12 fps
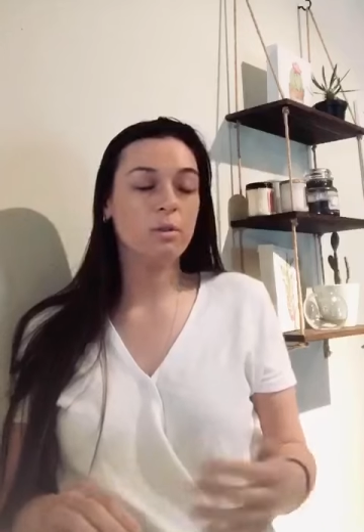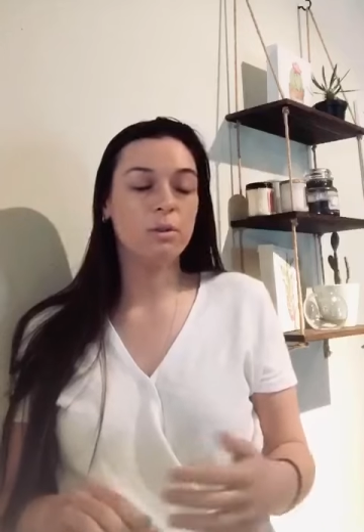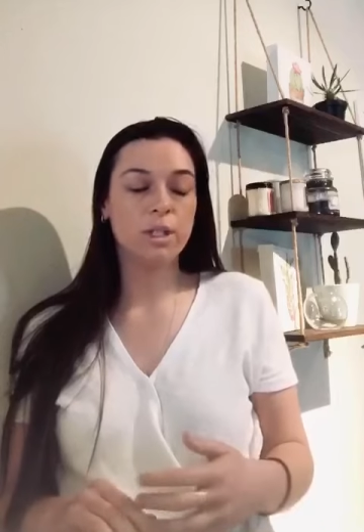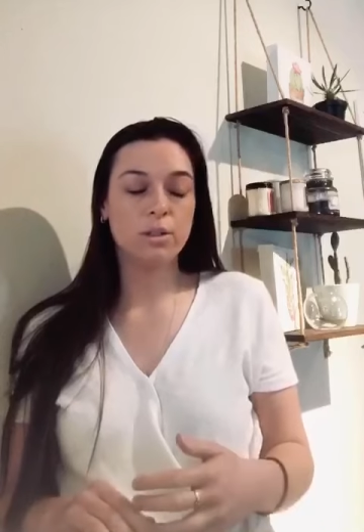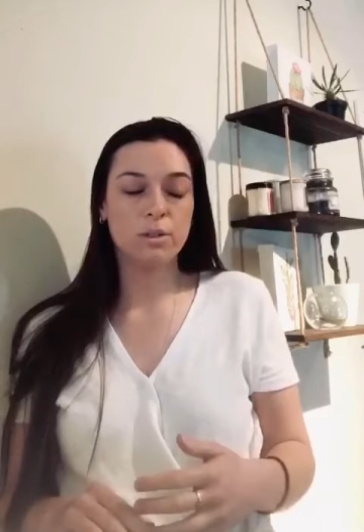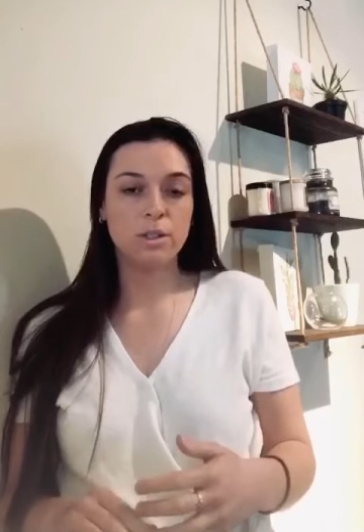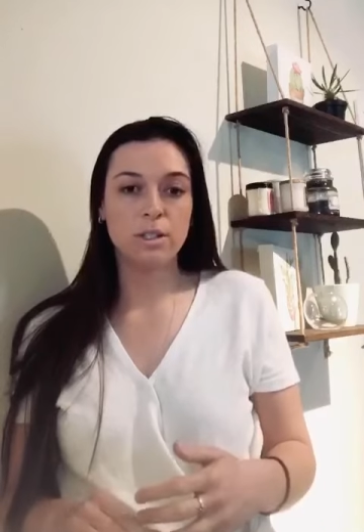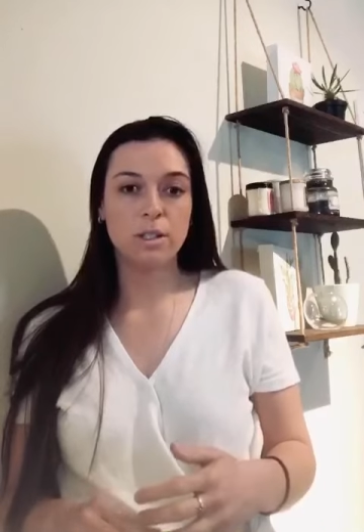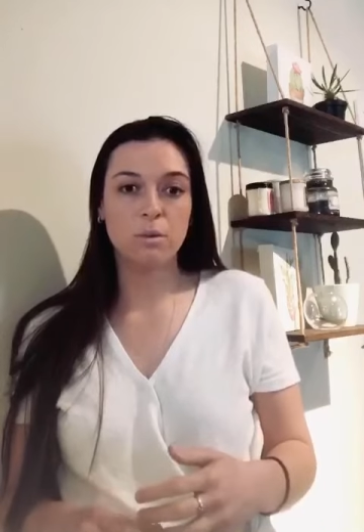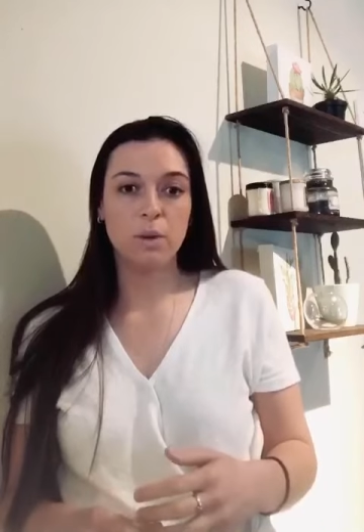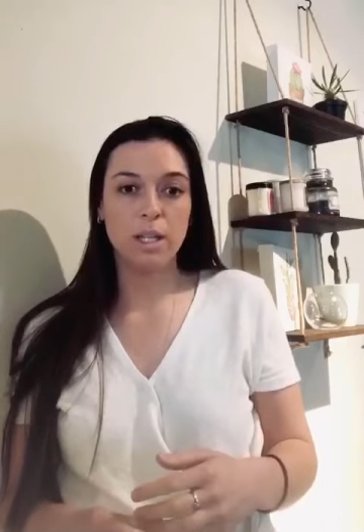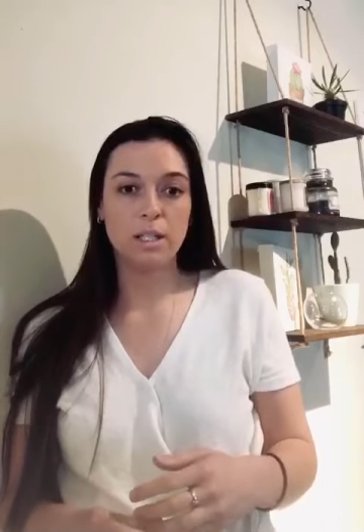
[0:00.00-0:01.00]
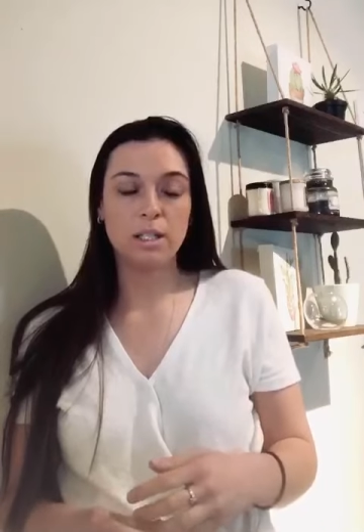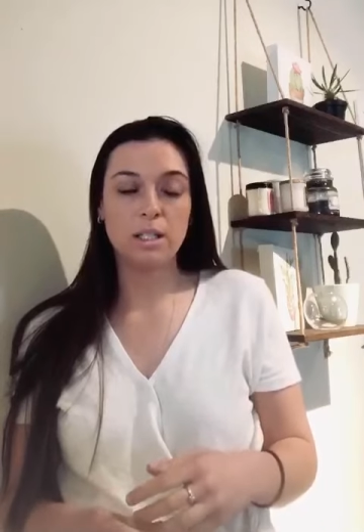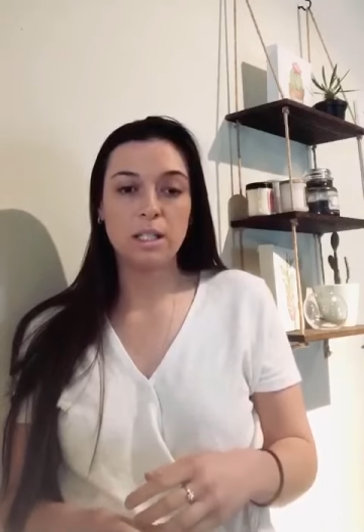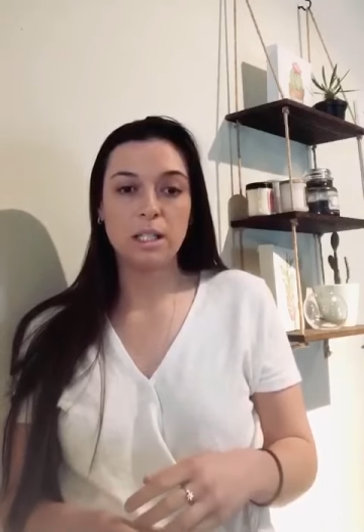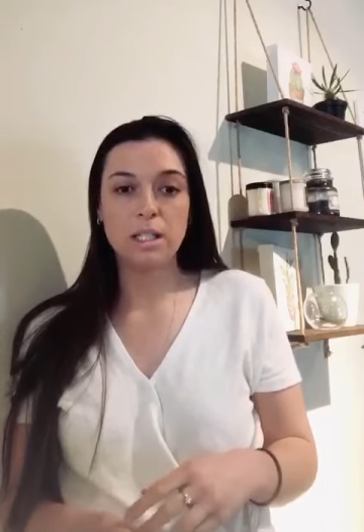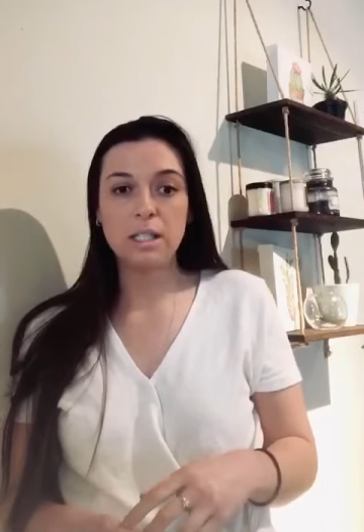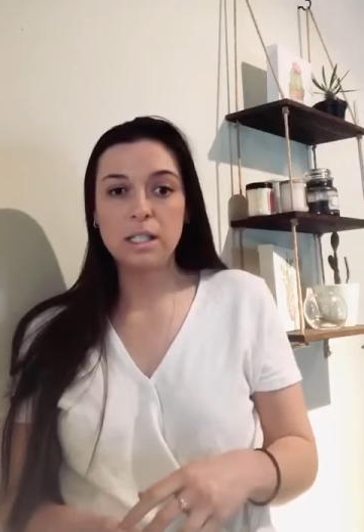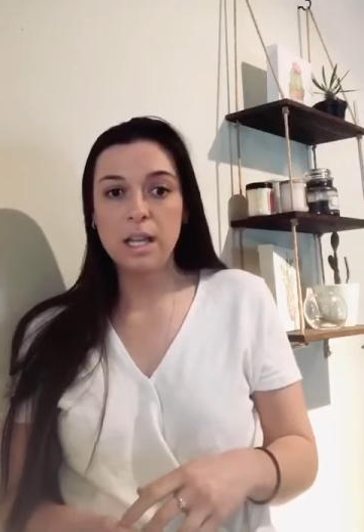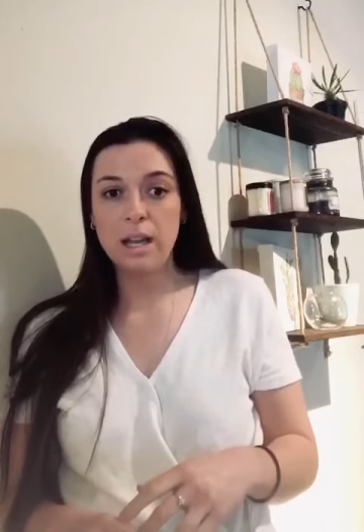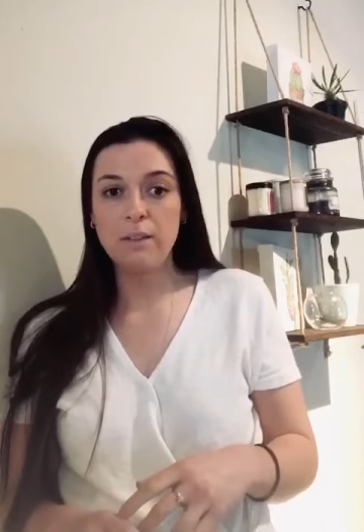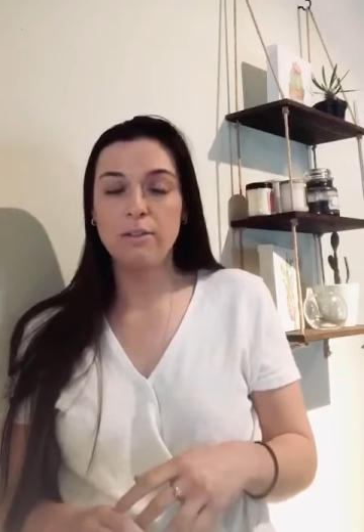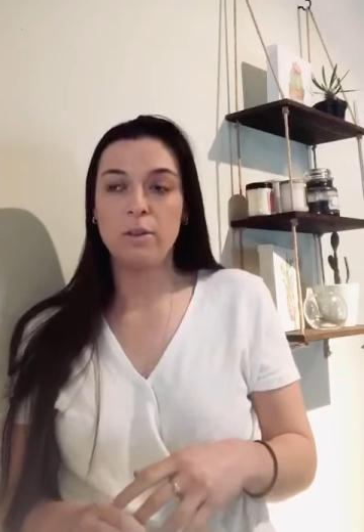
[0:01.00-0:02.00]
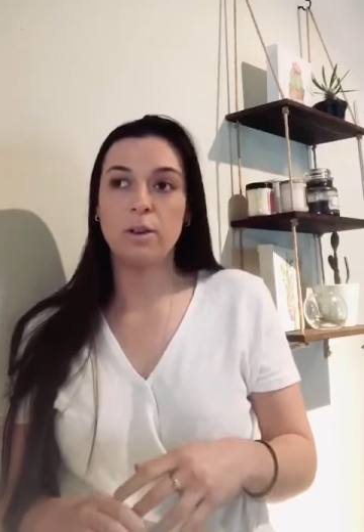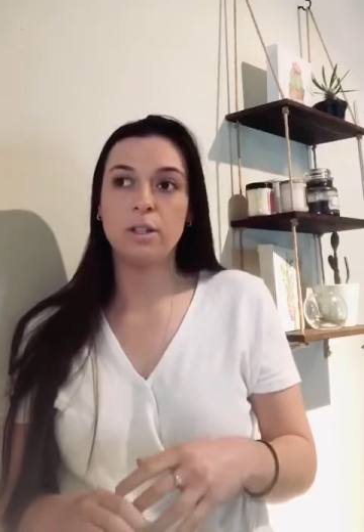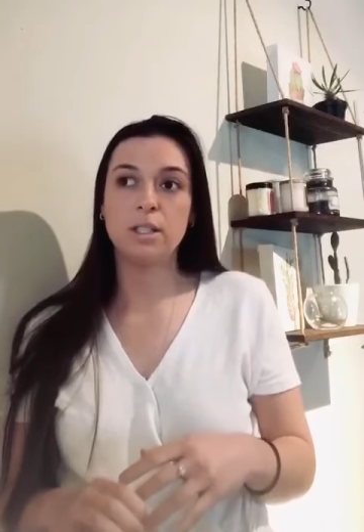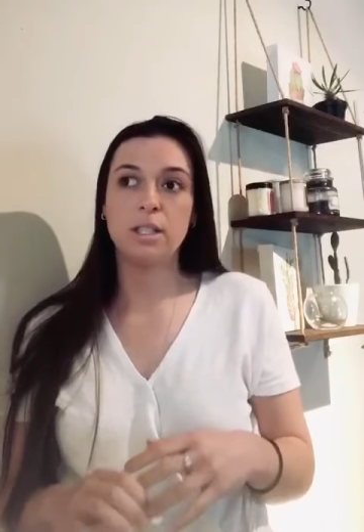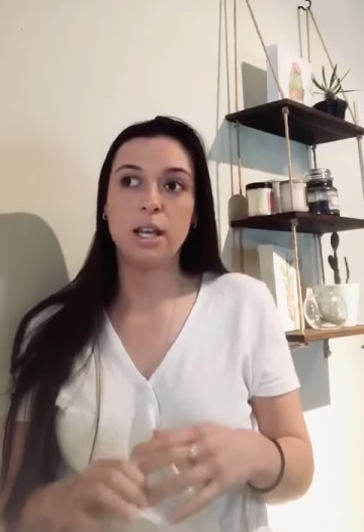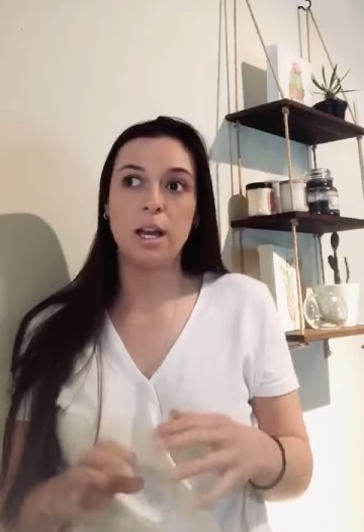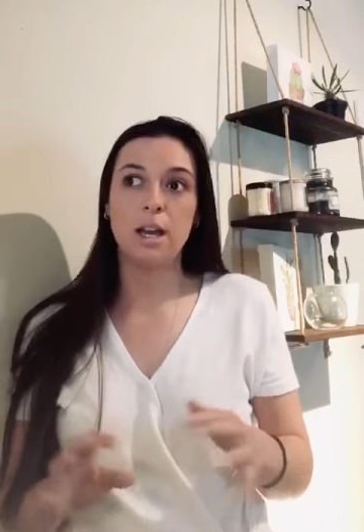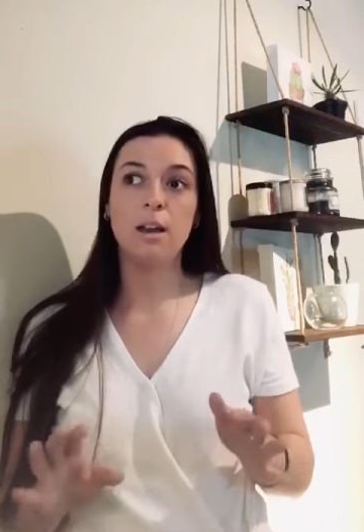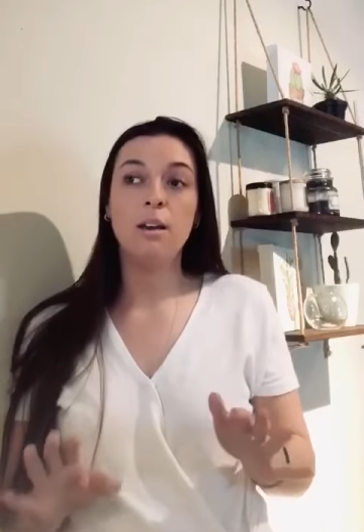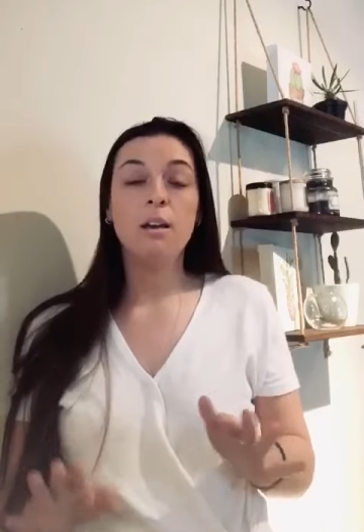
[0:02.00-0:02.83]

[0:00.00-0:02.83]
resources and ways to stay safe or stay